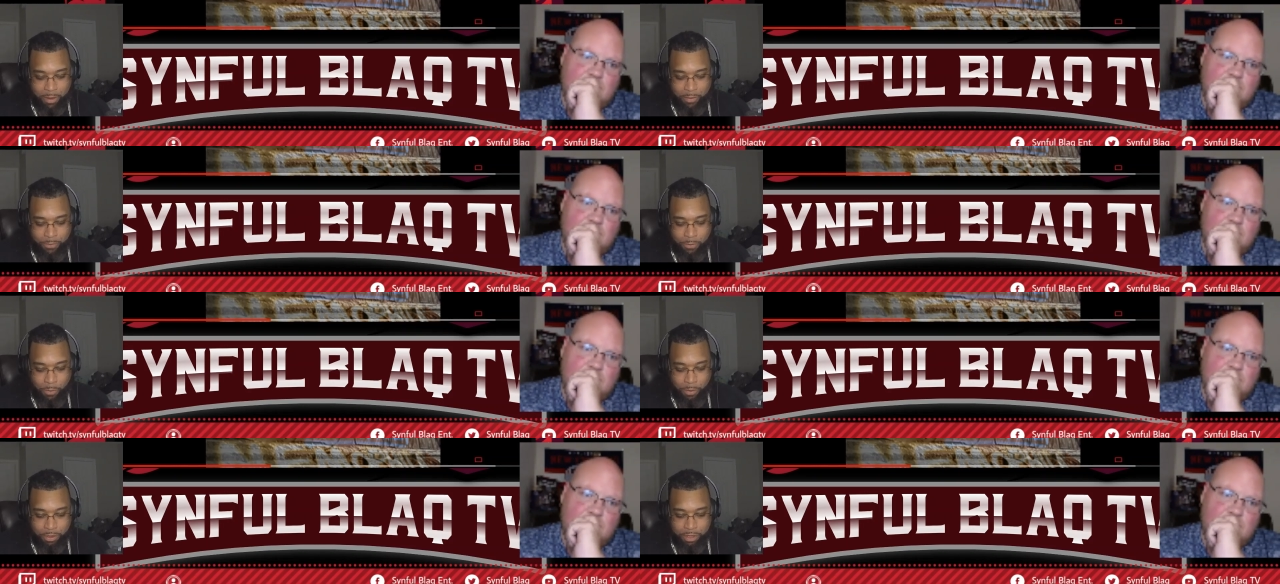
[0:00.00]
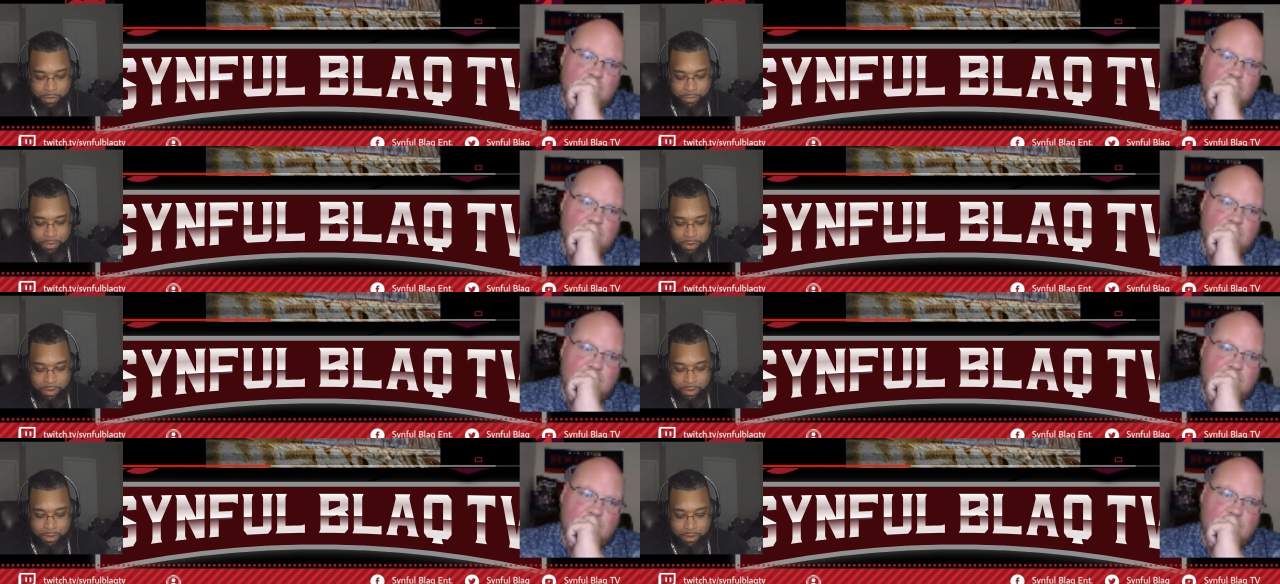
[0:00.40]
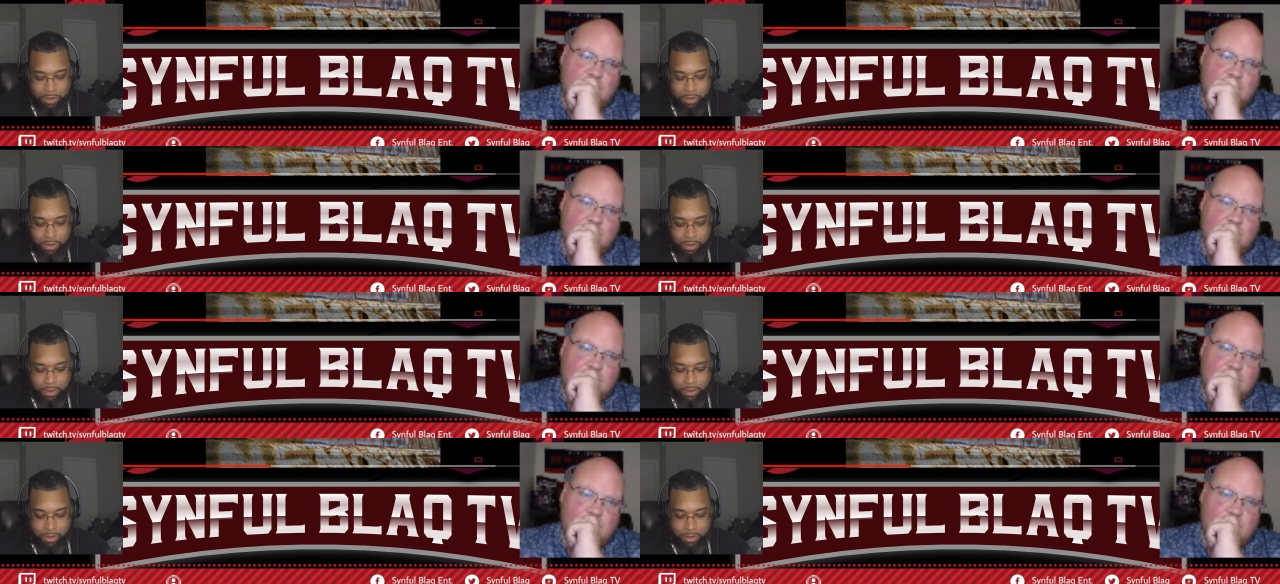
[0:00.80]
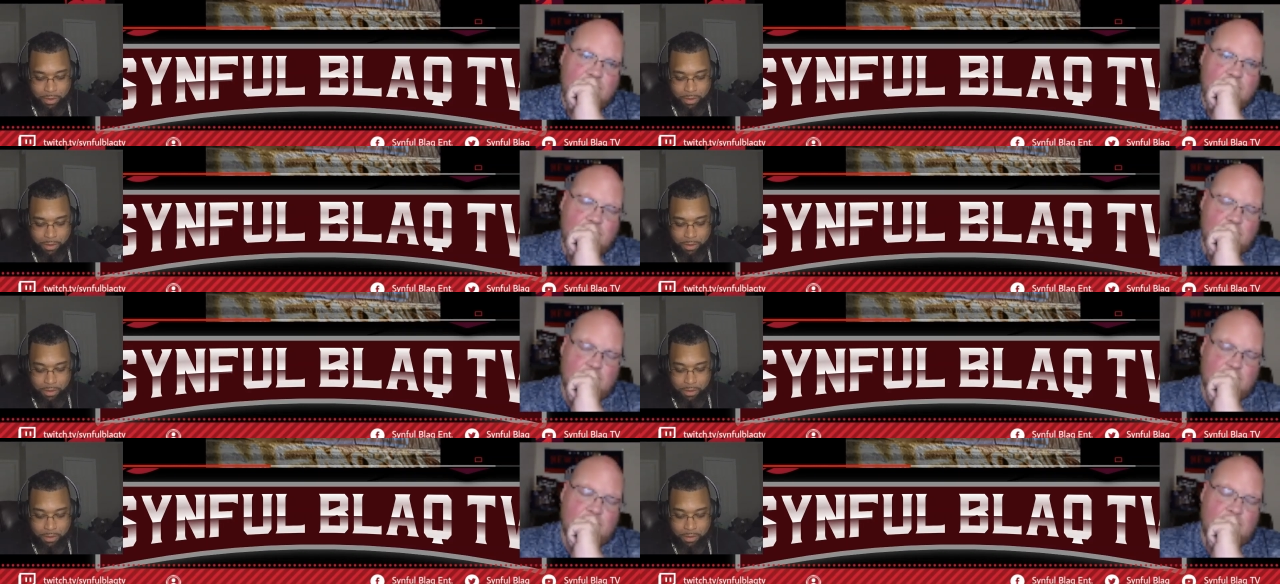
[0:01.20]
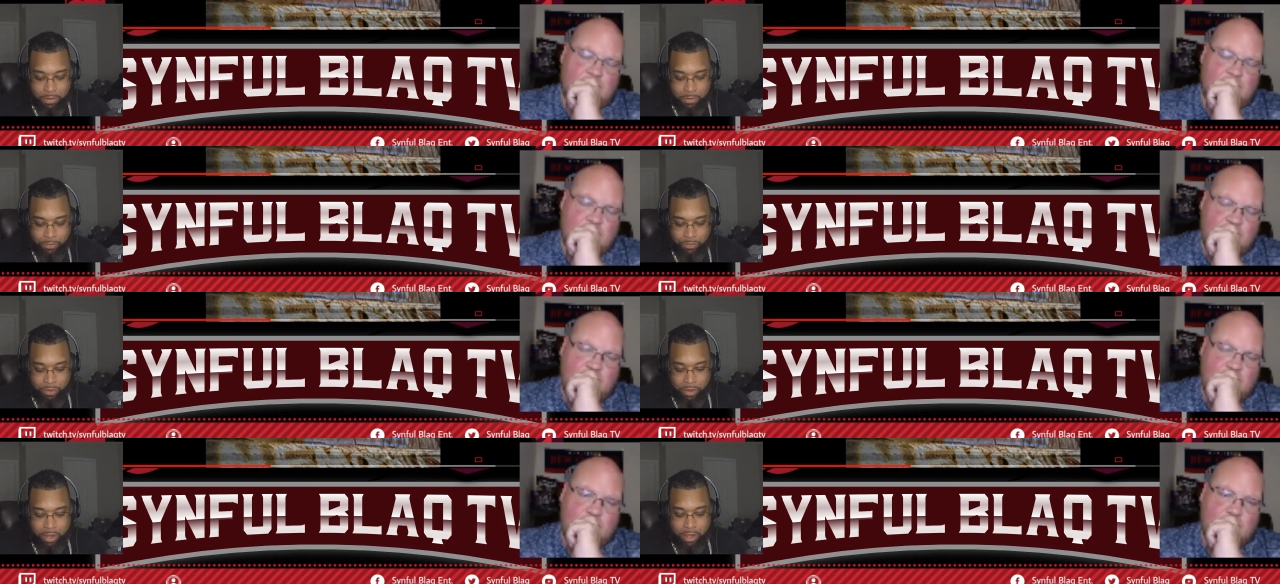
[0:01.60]
Speaker 1: a fourth of it. Mm-hmm.
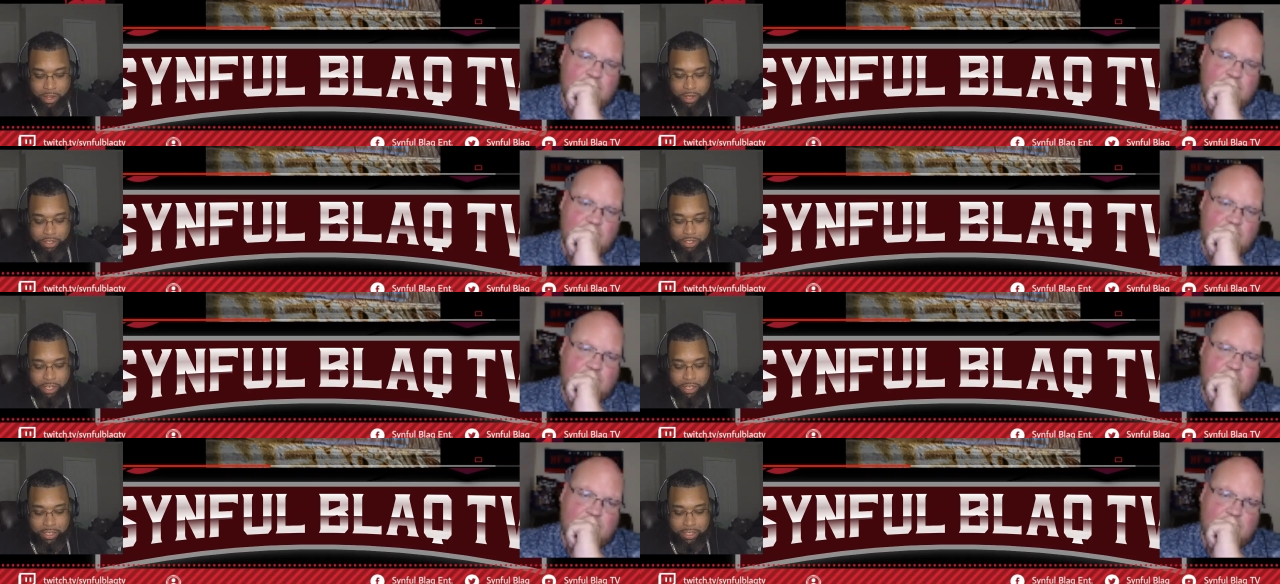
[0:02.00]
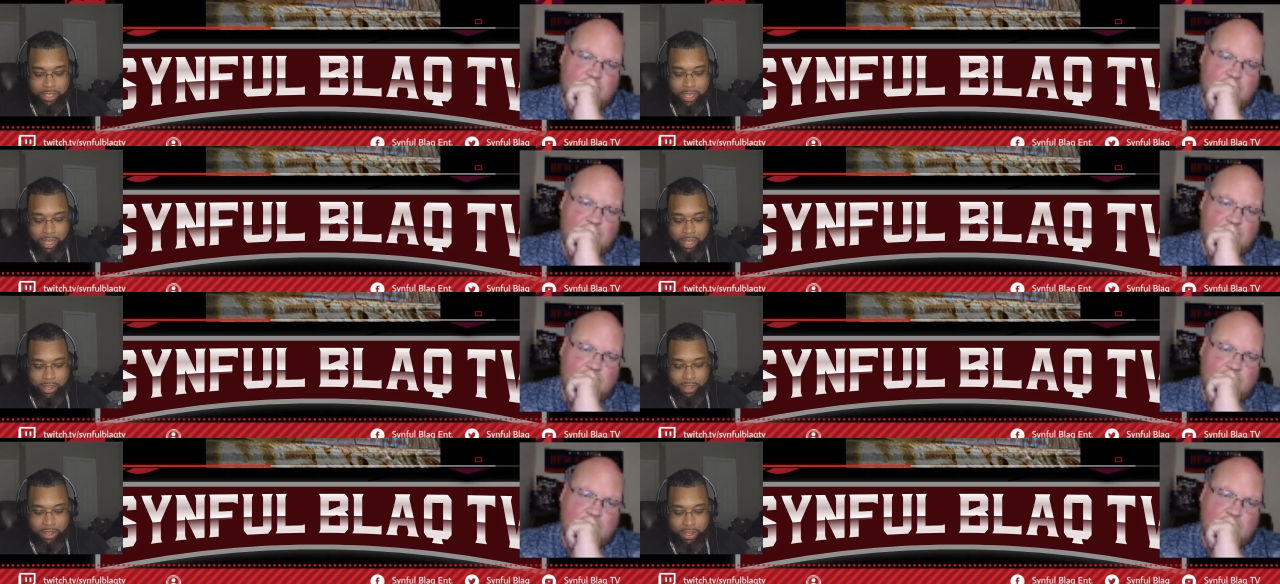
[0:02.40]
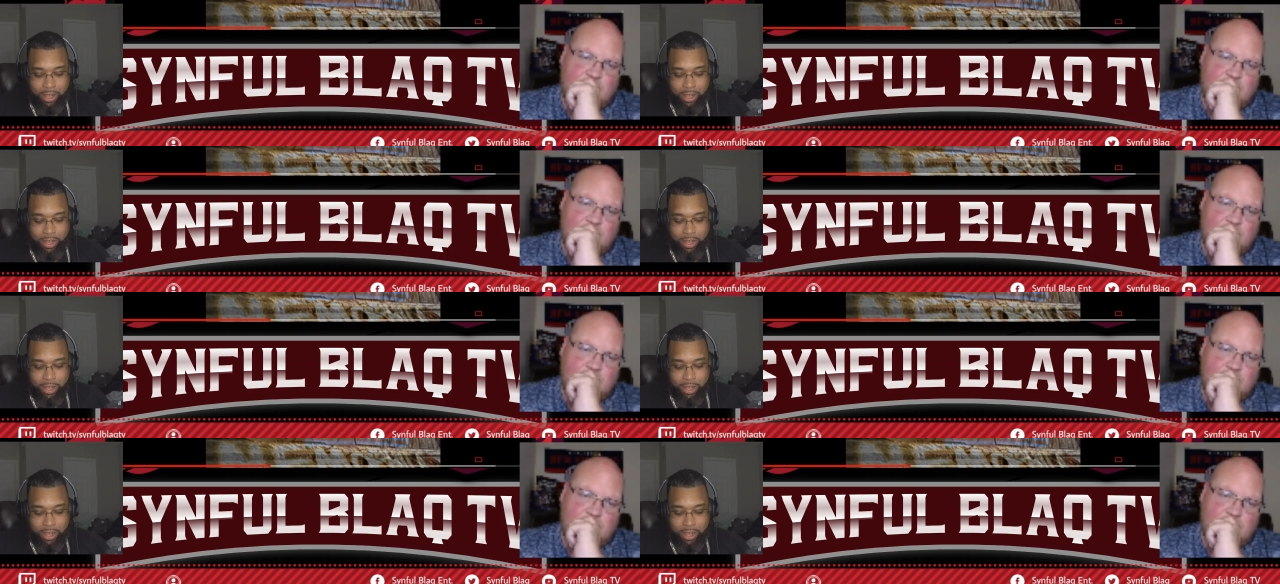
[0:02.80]
She said,